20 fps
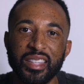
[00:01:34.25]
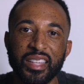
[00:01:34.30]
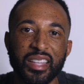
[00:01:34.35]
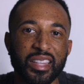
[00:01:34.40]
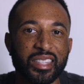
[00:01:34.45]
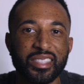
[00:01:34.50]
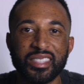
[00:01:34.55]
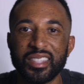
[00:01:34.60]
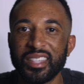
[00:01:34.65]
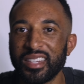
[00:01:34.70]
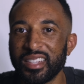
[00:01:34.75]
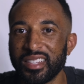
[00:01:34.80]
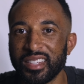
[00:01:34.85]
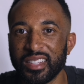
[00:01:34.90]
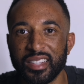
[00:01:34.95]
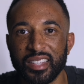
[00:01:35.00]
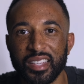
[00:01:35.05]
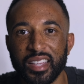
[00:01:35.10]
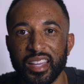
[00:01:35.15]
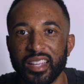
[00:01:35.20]
yeah, let's get into
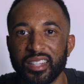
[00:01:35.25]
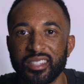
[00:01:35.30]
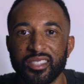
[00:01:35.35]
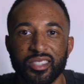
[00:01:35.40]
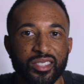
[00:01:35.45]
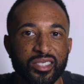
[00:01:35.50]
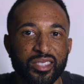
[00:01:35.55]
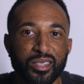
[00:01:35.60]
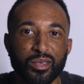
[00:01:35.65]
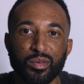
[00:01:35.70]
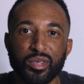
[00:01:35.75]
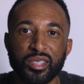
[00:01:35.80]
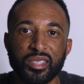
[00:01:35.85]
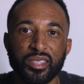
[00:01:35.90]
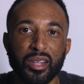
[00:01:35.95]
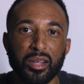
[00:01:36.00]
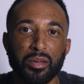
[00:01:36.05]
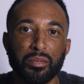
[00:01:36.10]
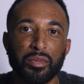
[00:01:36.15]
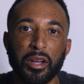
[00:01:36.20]
Dehancer and see what it's
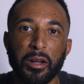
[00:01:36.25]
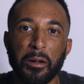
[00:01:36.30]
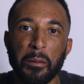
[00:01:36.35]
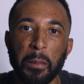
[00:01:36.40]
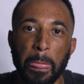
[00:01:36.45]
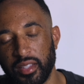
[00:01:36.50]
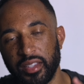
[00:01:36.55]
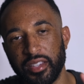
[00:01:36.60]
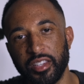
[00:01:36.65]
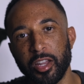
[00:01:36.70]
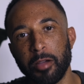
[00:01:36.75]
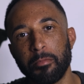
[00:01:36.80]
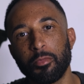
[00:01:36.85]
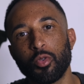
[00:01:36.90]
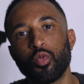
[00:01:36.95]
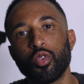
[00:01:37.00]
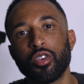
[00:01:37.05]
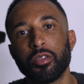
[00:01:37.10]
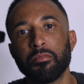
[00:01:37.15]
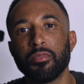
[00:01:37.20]
all about. Number
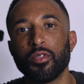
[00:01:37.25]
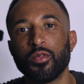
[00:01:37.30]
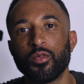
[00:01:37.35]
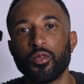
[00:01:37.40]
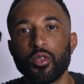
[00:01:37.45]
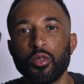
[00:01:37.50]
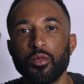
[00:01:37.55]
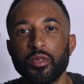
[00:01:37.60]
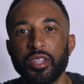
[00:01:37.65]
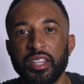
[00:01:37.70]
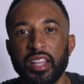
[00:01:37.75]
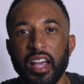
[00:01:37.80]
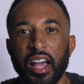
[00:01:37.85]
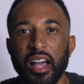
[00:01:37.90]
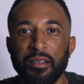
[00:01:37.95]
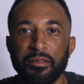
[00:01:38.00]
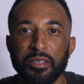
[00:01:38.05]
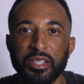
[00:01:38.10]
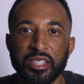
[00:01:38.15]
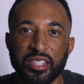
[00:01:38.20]
one, before we
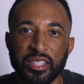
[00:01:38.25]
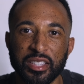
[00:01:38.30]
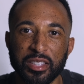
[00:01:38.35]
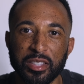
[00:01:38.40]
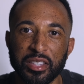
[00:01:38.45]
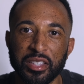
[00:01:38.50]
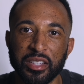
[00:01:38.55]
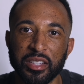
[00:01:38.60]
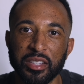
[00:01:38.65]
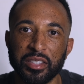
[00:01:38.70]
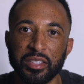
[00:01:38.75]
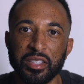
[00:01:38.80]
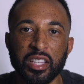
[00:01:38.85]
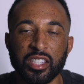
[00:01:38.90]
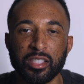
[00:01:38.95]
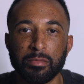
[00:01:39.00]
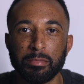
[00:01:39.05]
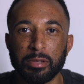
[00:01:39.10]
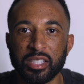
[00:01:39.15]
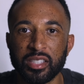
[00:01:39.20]
dive into the
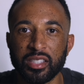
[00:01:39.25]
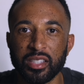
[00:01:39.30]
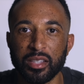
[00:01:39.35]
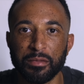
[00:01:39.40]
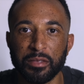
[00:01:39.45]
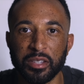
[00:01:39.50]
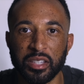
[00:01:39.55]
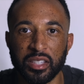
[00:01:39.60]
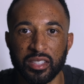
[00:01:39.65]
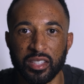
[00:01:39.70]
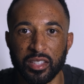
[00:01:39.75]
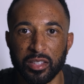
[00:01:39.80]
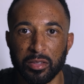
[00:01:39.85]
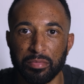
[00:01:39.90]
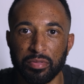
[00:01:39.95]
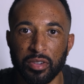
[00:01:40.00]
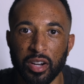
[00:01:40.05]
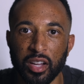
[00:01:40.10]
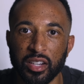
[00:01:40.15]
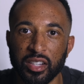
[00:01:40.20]
specifics of the
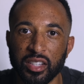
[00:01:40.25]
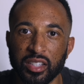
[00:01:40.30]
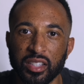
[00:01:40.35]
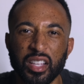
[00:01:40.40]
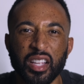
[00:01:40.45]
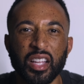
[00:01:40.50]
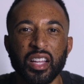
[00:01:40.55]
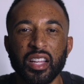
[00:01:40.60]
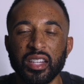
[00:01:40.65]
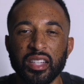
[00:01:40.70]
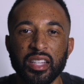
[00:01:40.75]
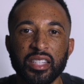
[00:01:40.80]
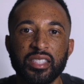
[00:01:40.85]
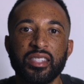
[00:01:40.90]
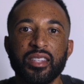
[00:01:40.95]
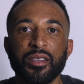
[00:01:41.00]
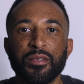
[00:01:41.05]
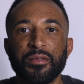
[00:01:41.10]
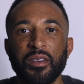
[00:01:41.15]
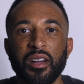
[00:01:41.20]
product, let's
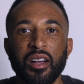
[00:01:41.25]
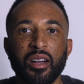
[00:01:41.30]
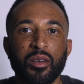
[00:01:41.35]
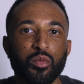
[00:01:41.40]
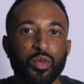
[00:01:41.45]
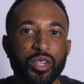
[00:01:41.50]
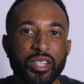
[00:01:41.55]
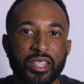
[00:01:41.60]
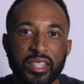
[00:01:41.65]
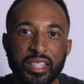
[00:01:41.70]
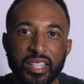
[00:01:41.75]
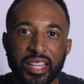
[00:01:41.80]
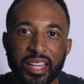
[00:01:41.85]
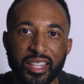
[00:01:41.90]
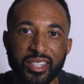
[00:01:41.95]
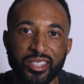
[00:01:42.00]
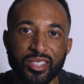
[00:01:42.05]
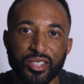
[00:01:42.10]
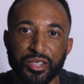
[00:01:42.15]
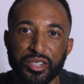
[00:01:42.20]
define what
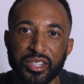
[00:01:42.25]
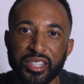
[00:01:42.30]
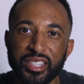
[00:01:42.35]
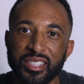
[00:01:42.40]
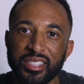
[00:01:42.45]
Dehancer